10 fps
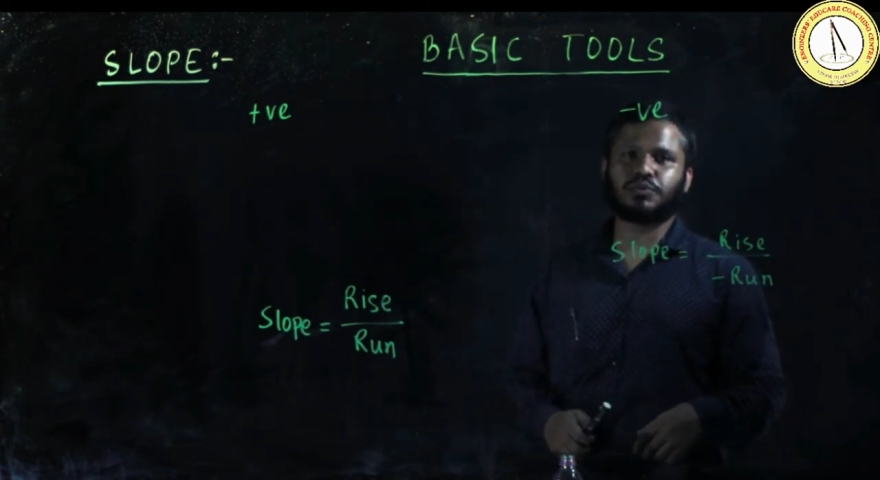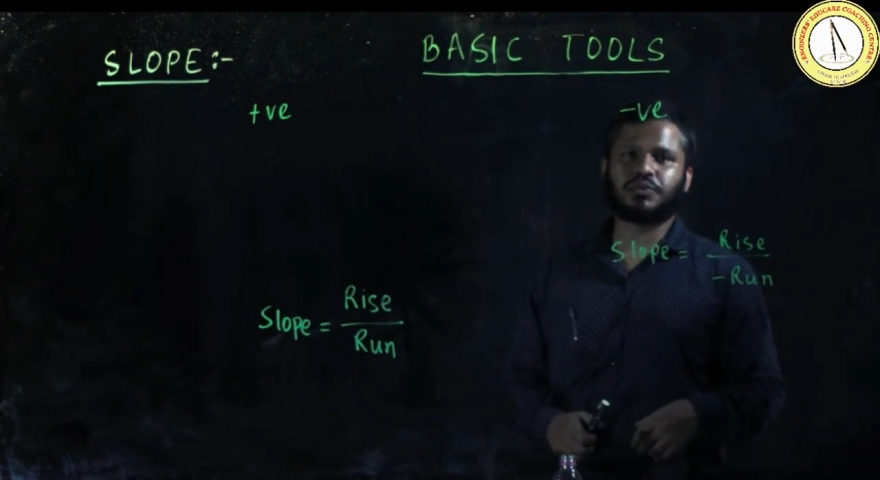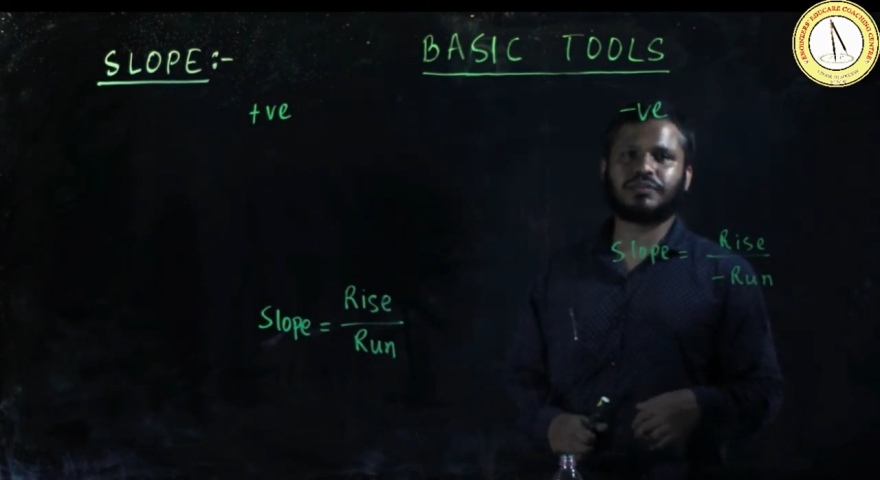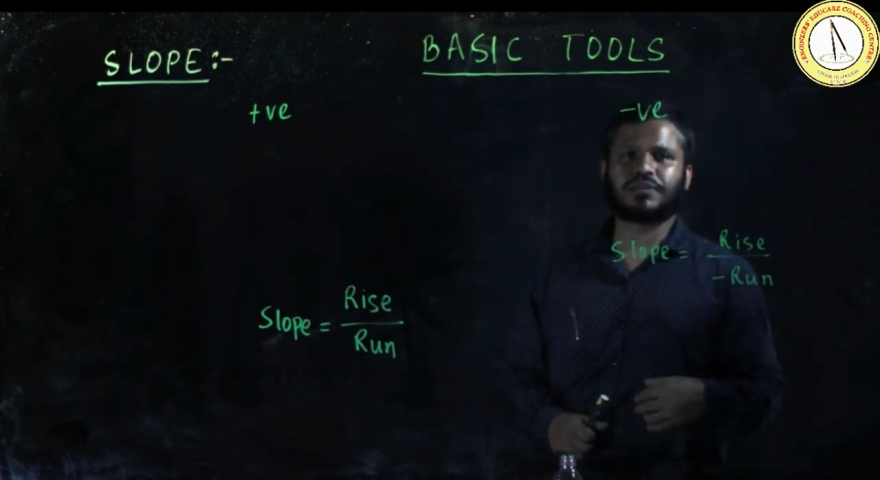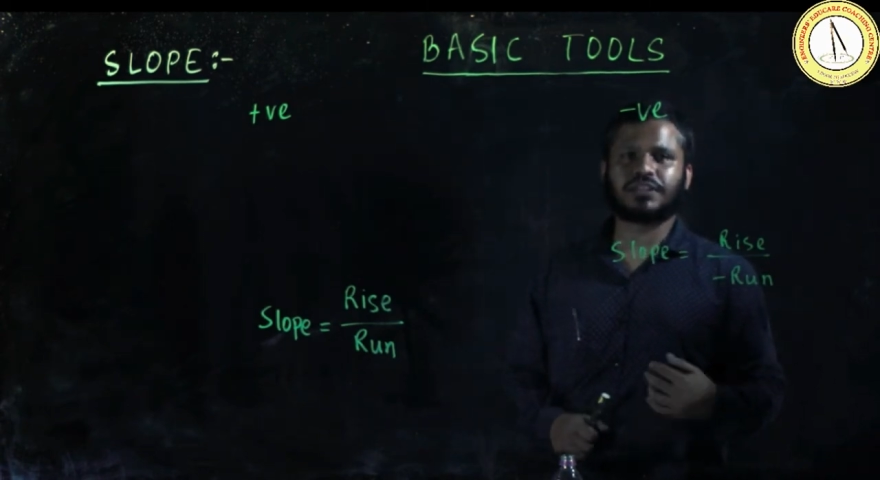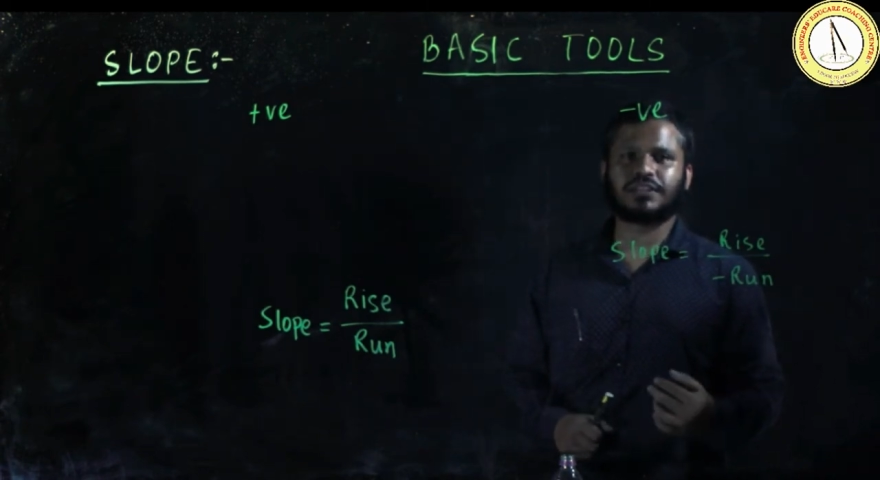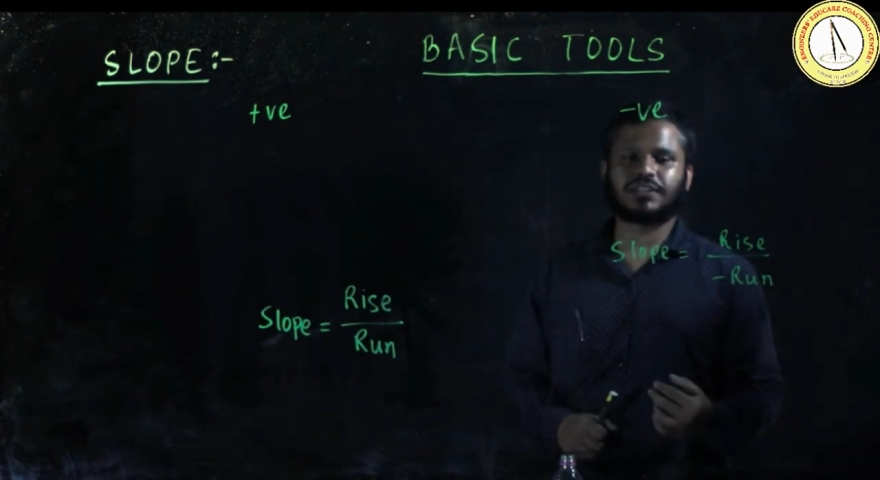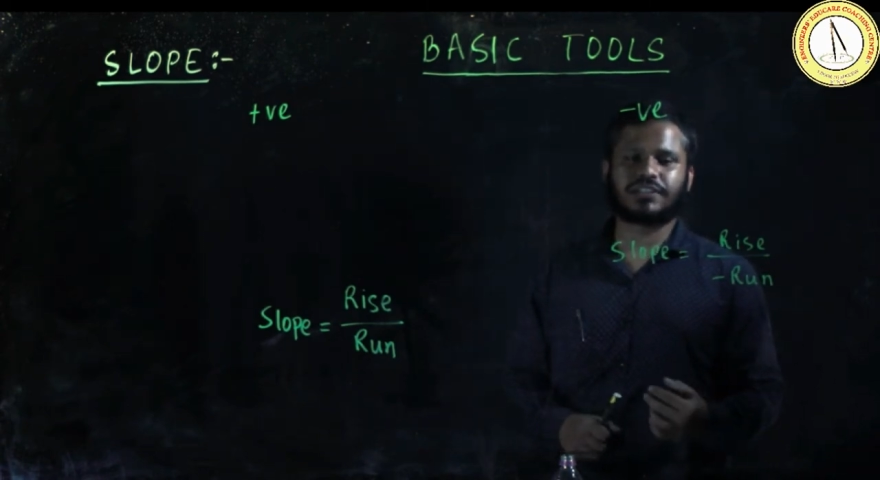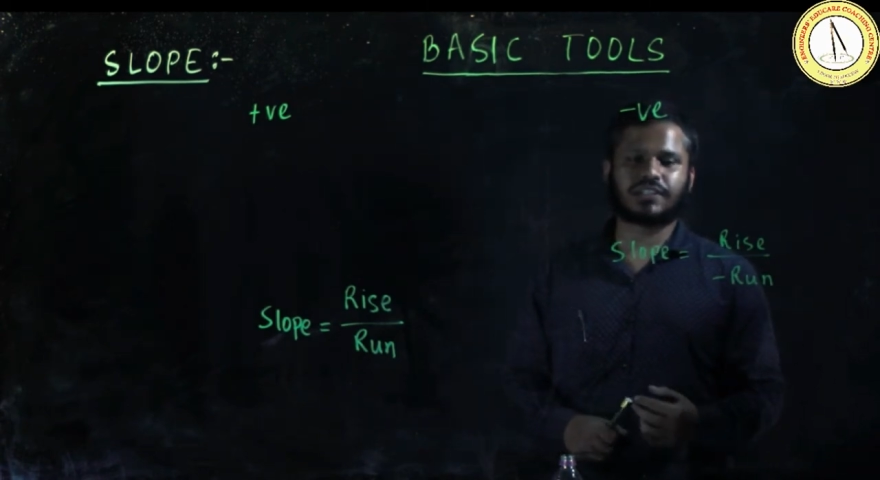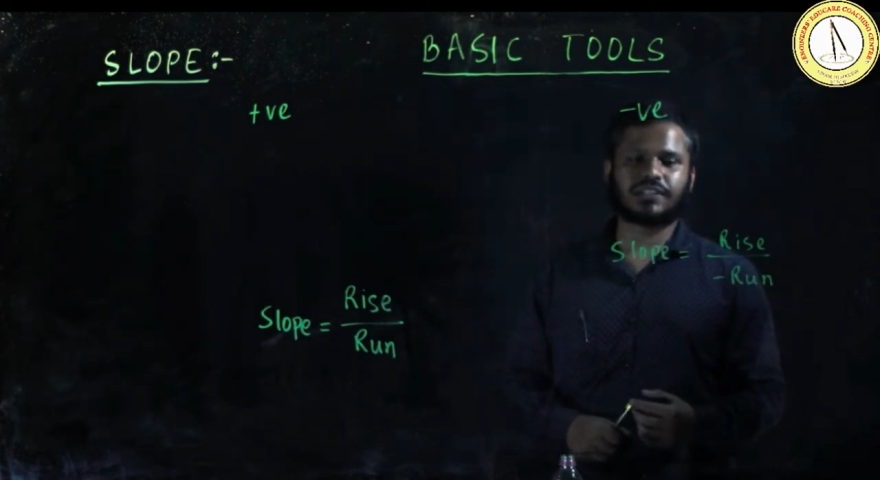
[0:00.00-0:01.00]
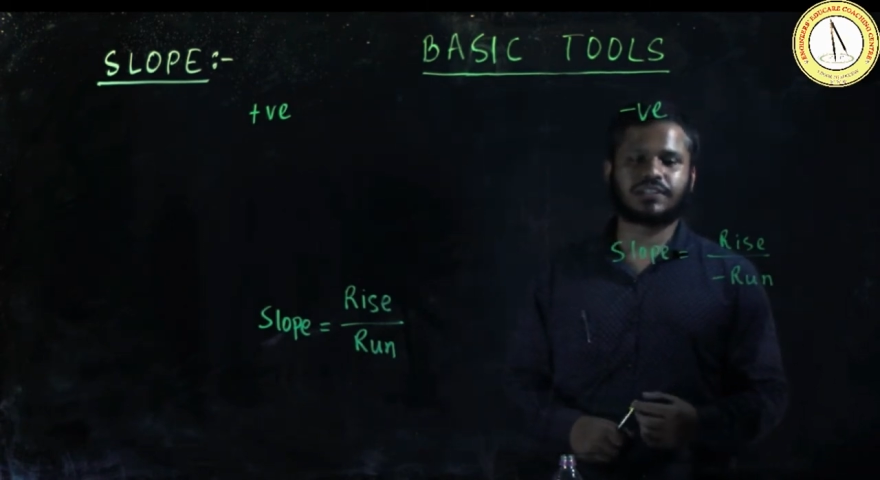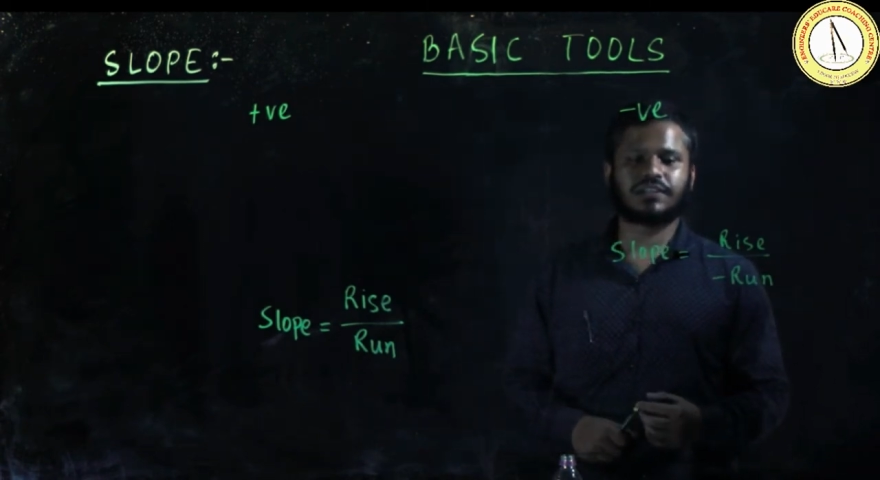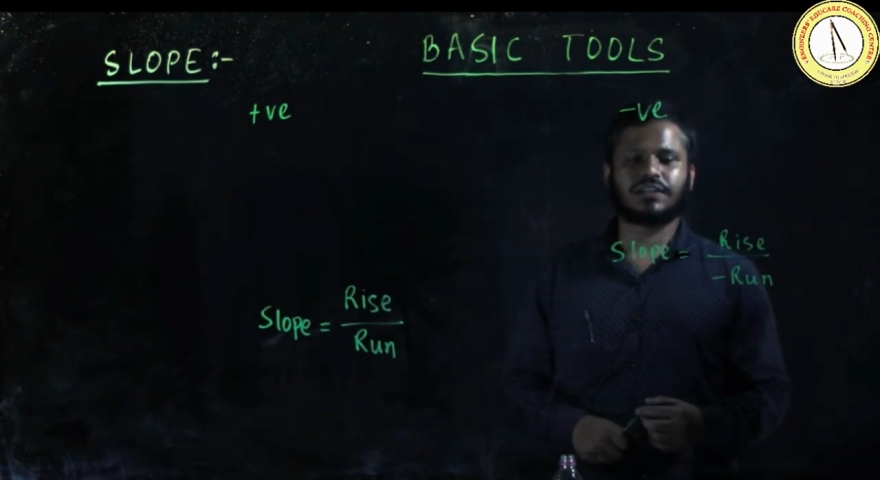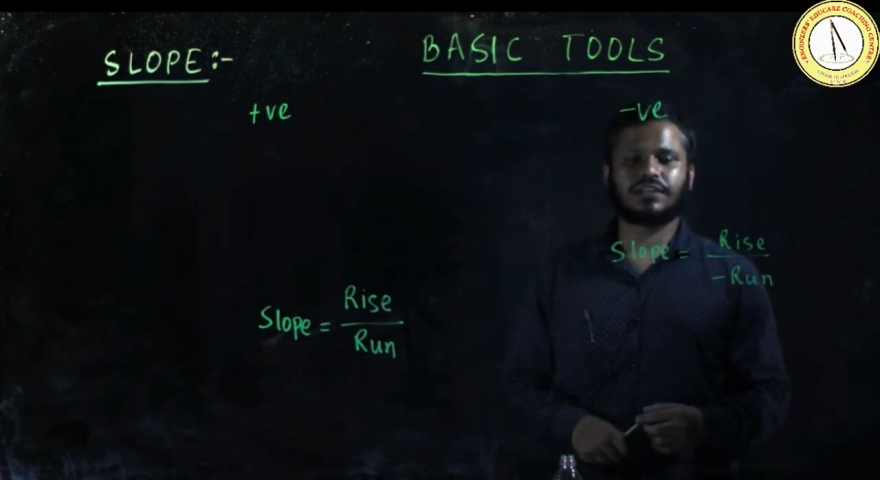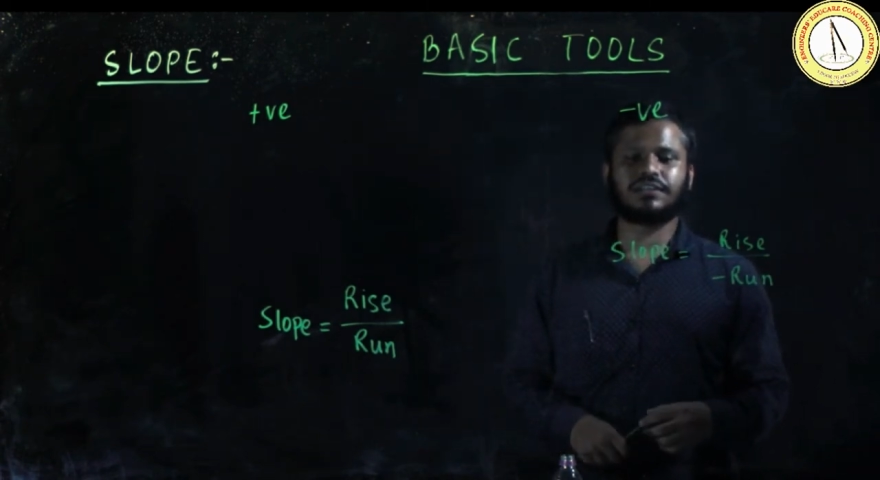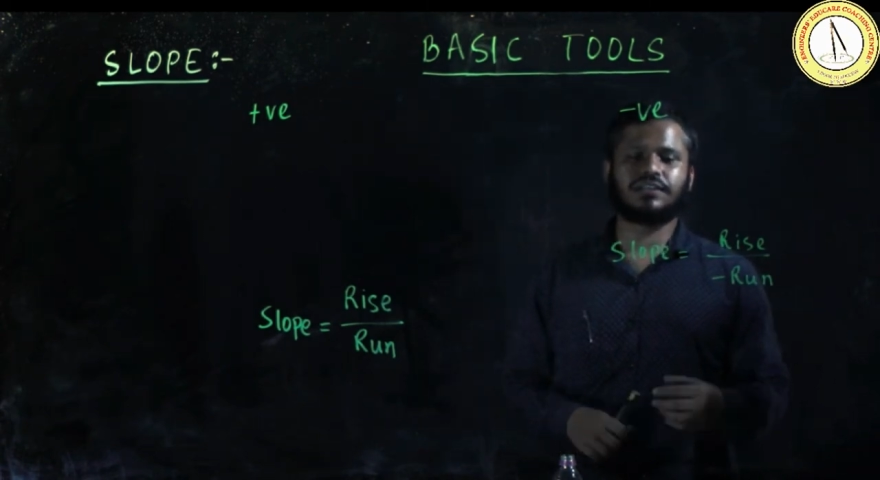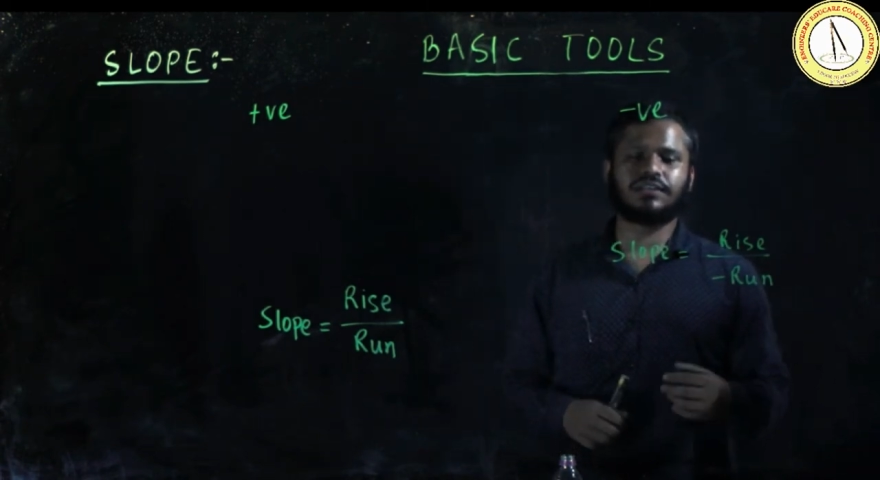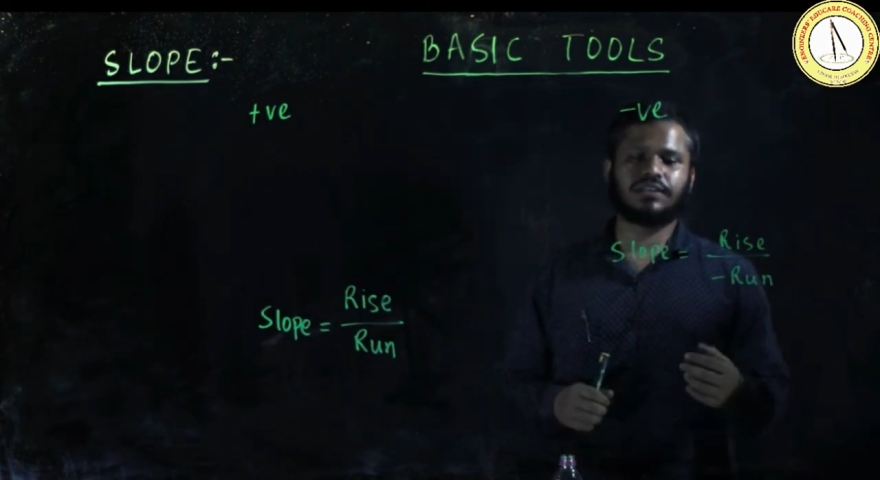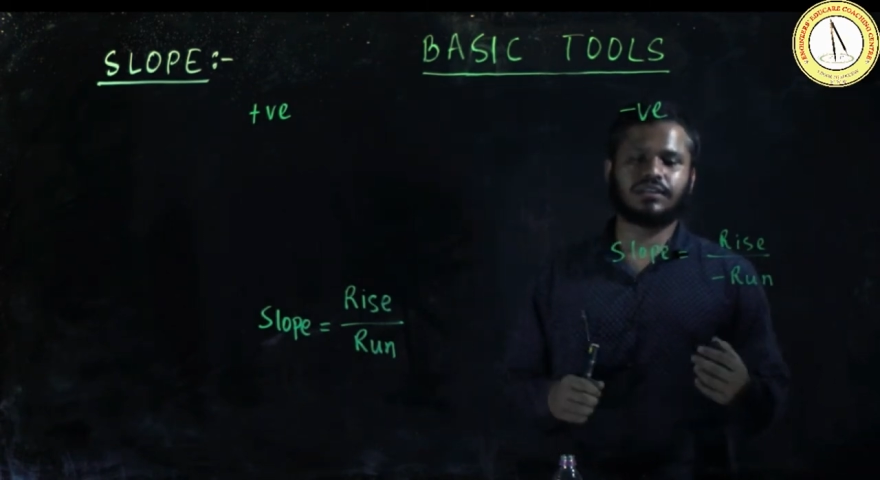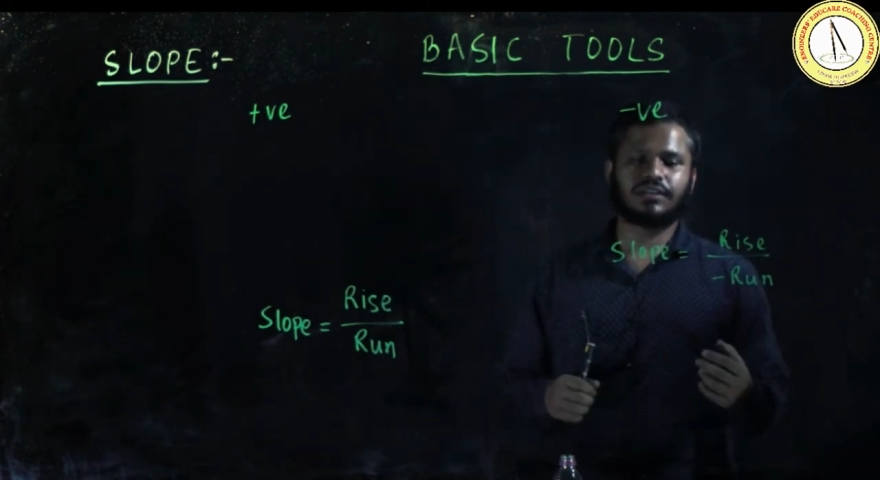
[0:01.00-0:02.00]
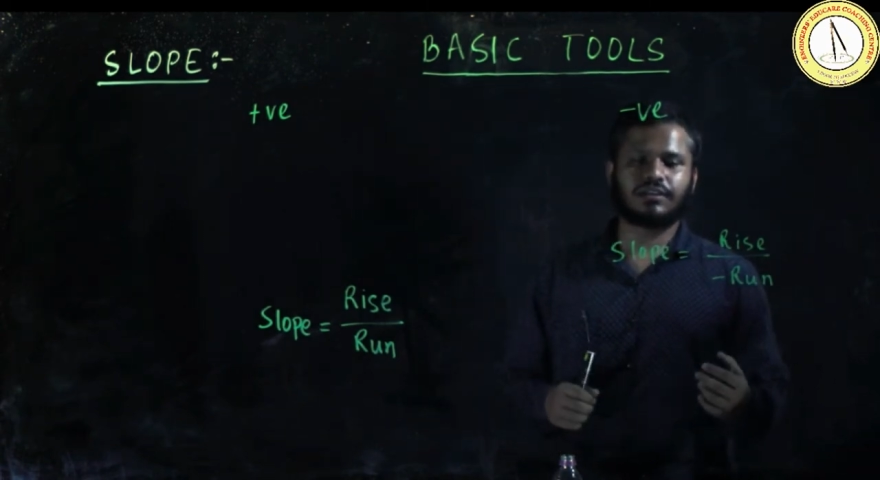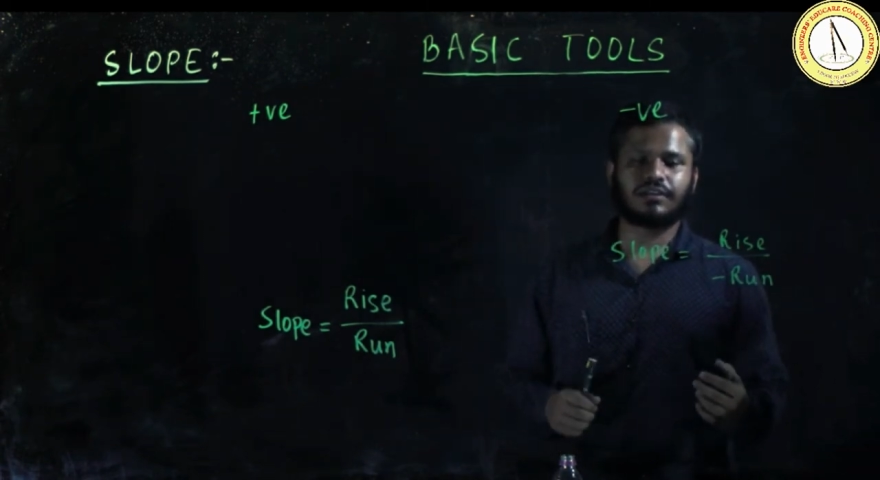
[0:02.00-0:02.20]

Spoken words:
We will further discuss in the